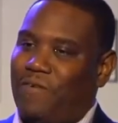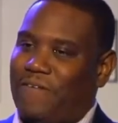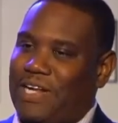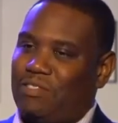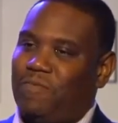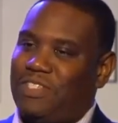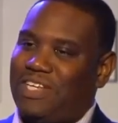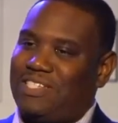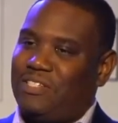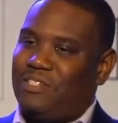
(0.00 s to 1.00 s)
We have customer
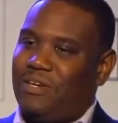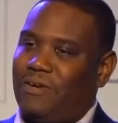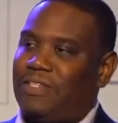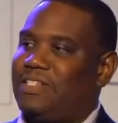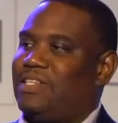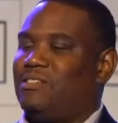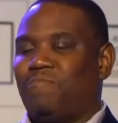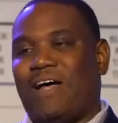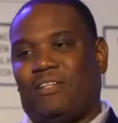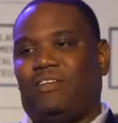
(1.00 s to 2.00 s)
success engineers that sends
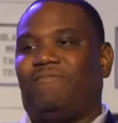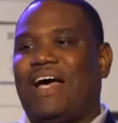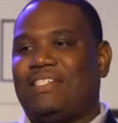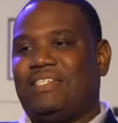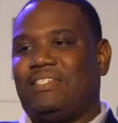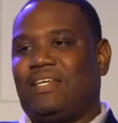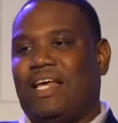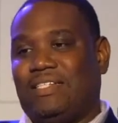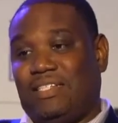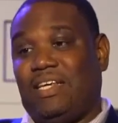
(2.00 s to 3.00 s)
about the devices
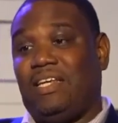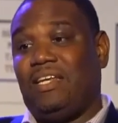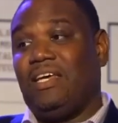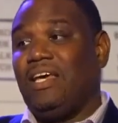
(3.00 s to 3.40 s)
as needed,